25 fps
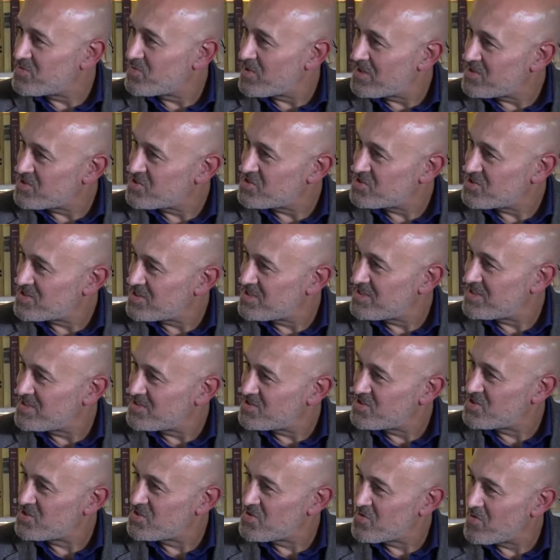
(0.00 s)
when
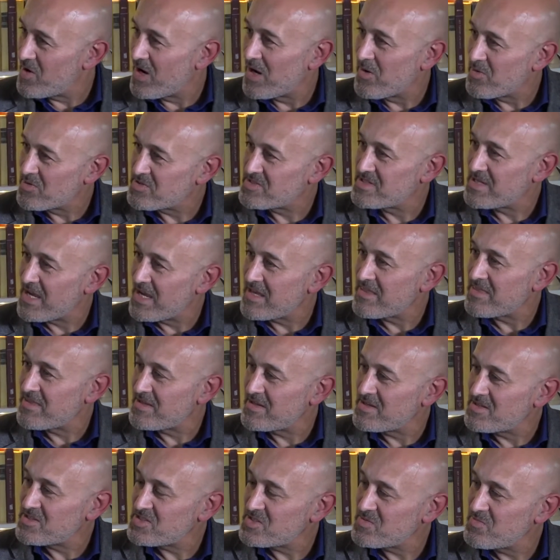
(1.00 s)
she knew I was an
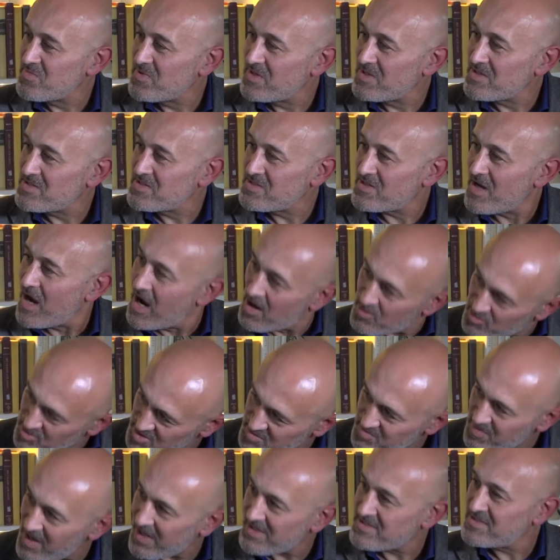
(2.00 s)
atheist, but I
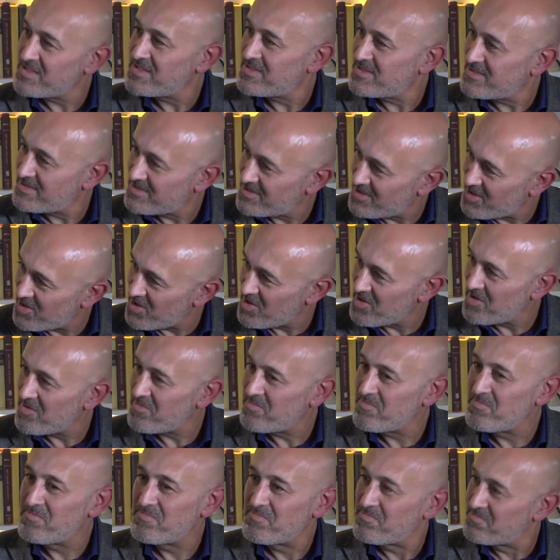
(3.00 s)
respected her
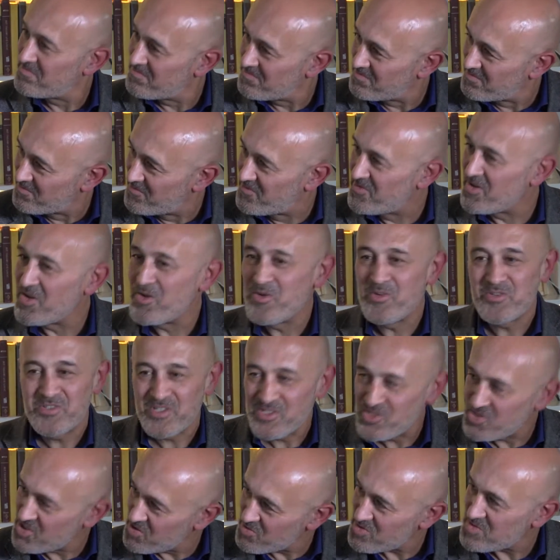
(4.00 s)
views
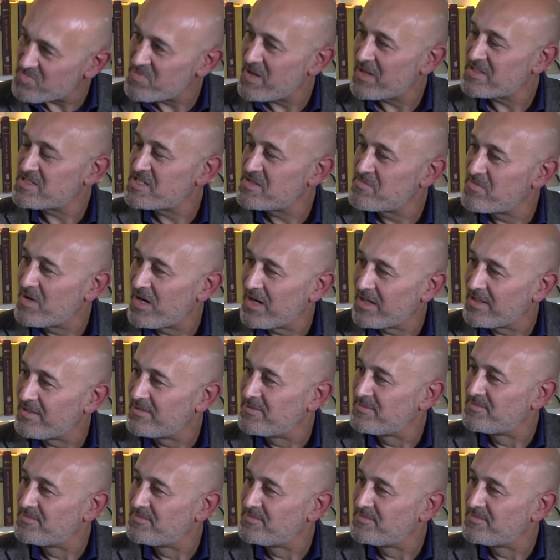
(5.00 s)
and she respected mine.